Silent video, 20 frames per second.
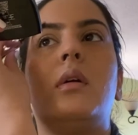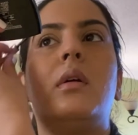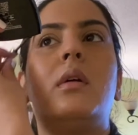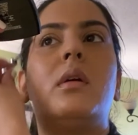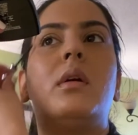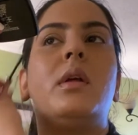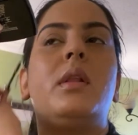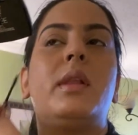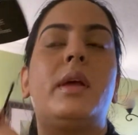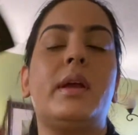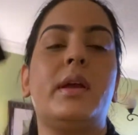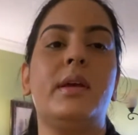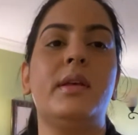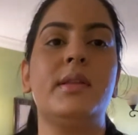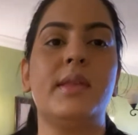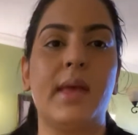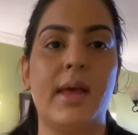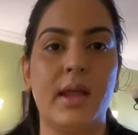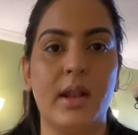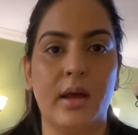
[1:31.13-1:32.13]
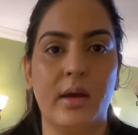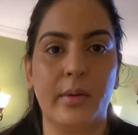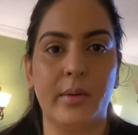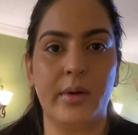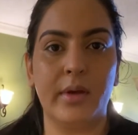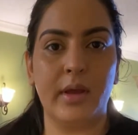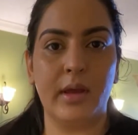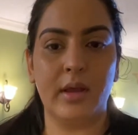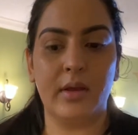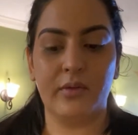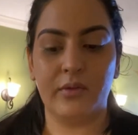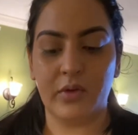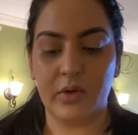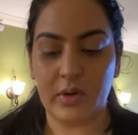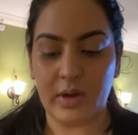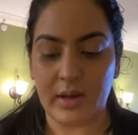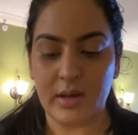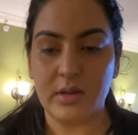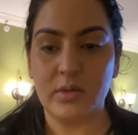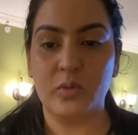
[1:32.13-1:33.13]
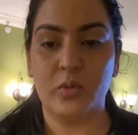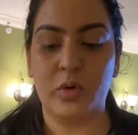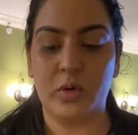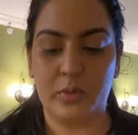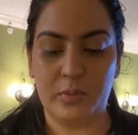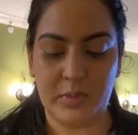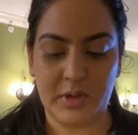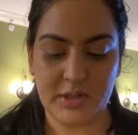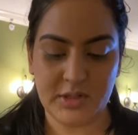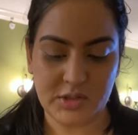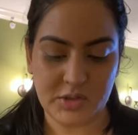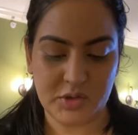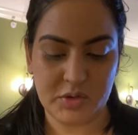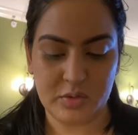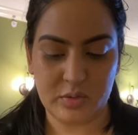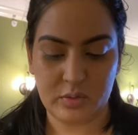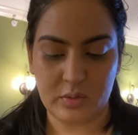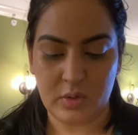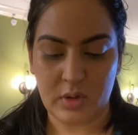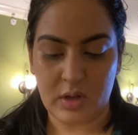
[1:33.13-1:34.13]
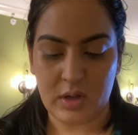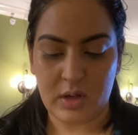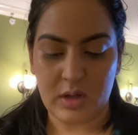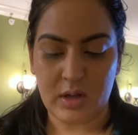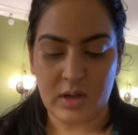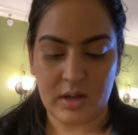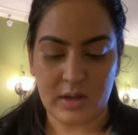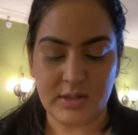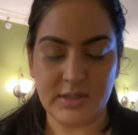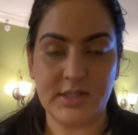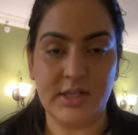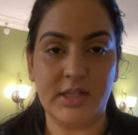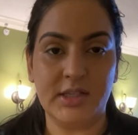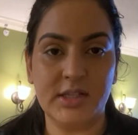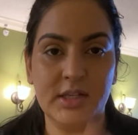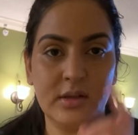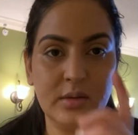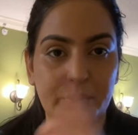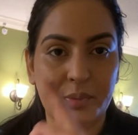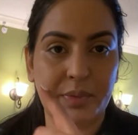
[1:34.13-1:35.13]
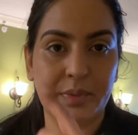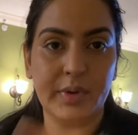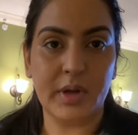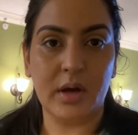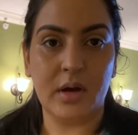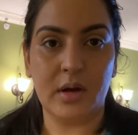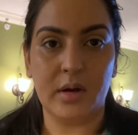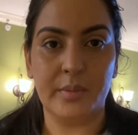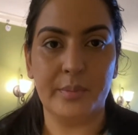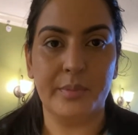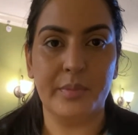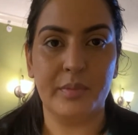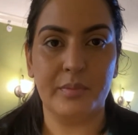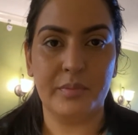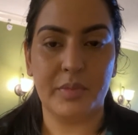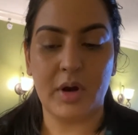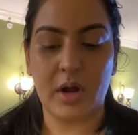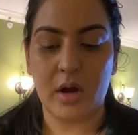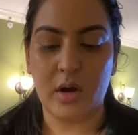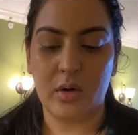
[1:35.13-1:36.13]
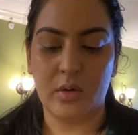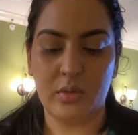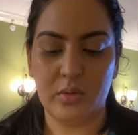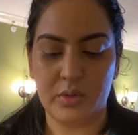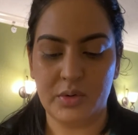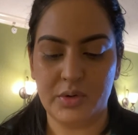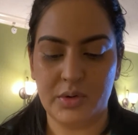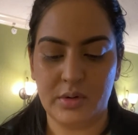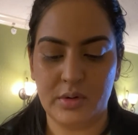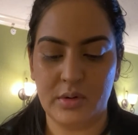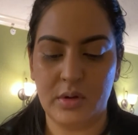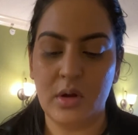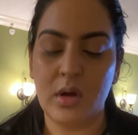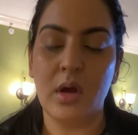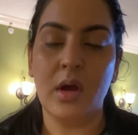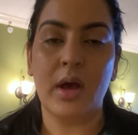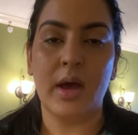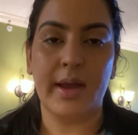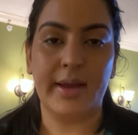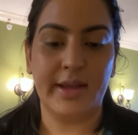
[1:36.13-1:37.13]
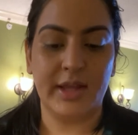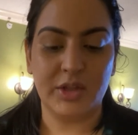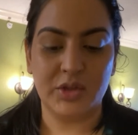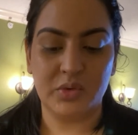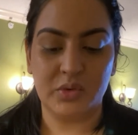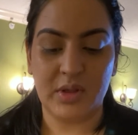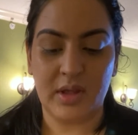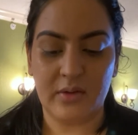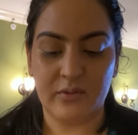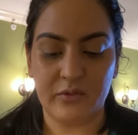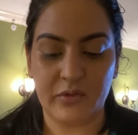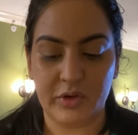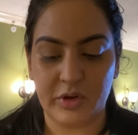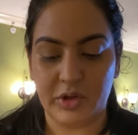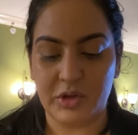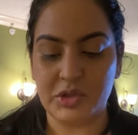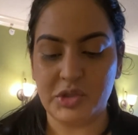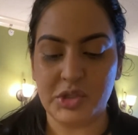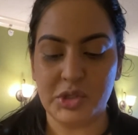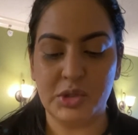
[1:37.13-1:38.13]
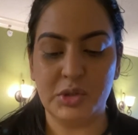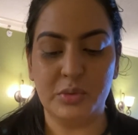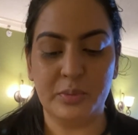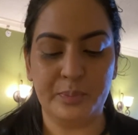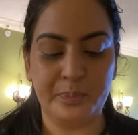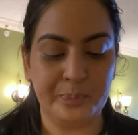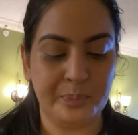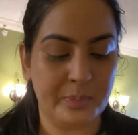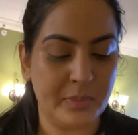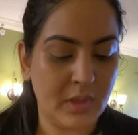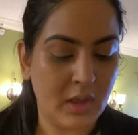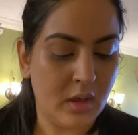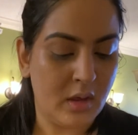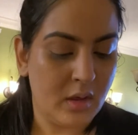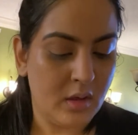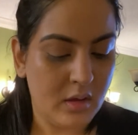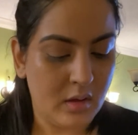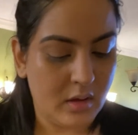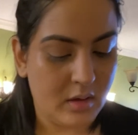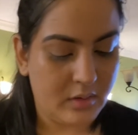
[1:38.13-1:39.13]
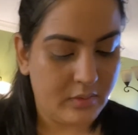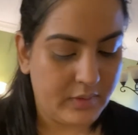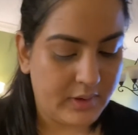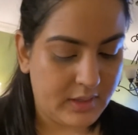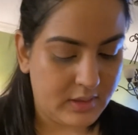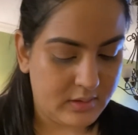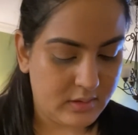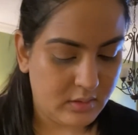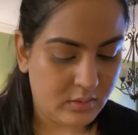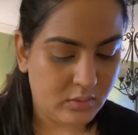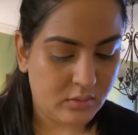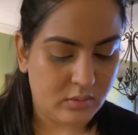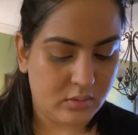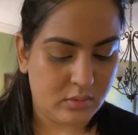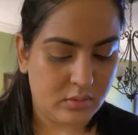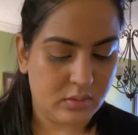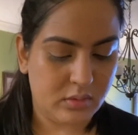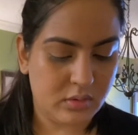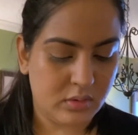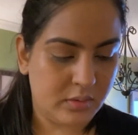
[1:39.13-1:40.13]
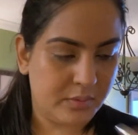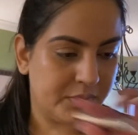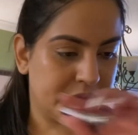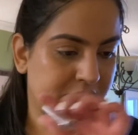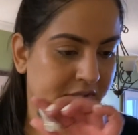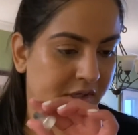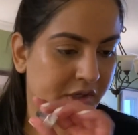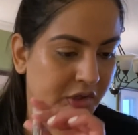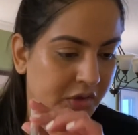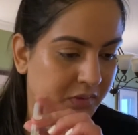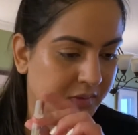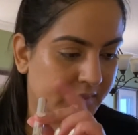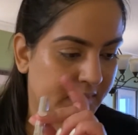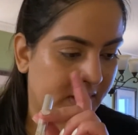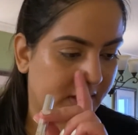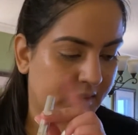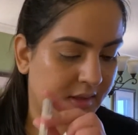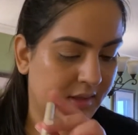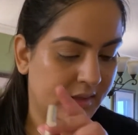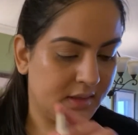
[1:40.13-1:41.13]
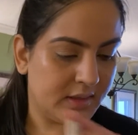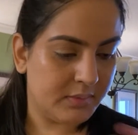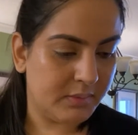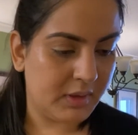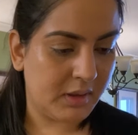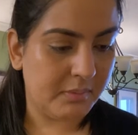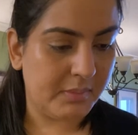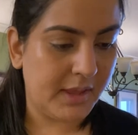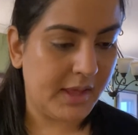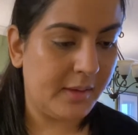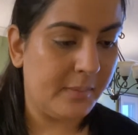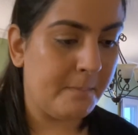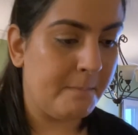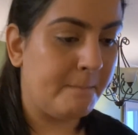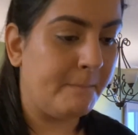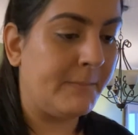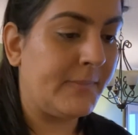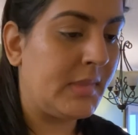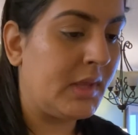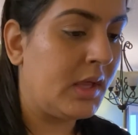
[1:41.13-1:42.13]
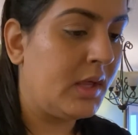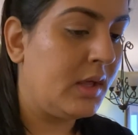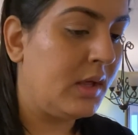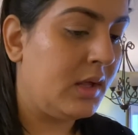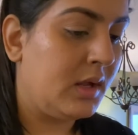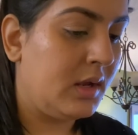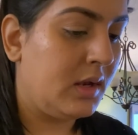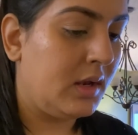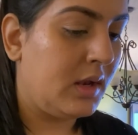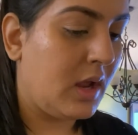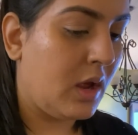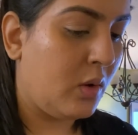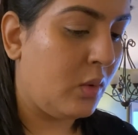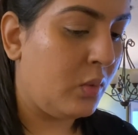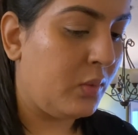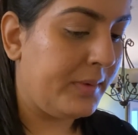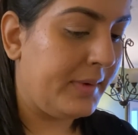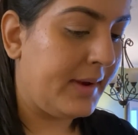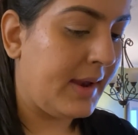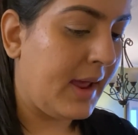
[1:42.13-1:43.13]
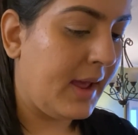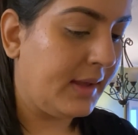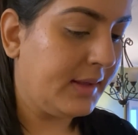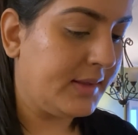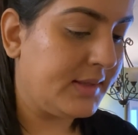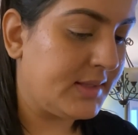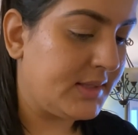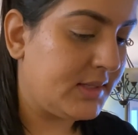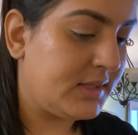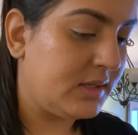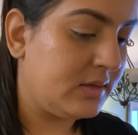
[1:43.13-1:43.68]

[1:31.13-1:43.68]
Like I said already, if you guys want me to do a detailed brow, I can do that for you too. All right, so I'm done using this baby. Now next,